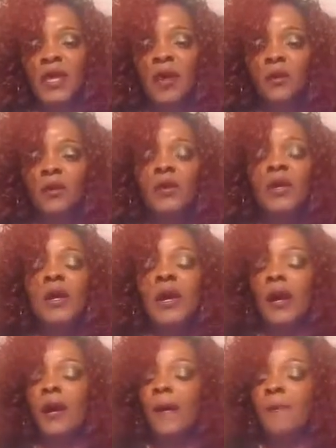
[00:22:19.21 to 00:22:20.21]
Hour.
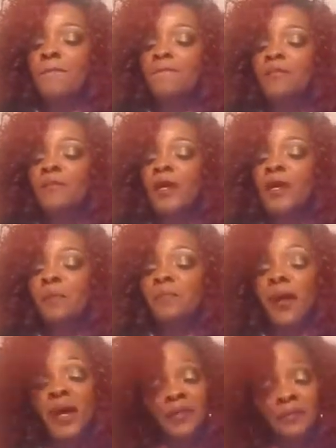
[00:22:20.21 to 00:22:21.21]

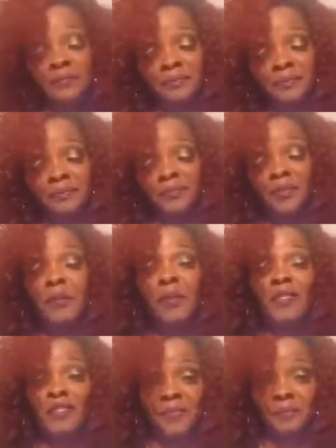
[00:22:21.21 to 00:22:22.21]
But the
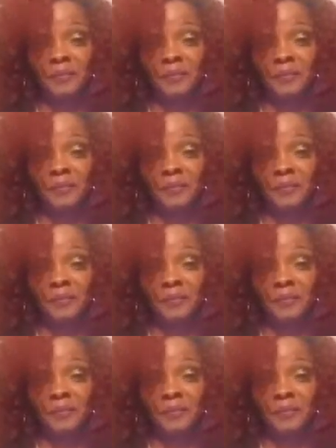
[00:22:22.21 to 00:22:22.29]
budget.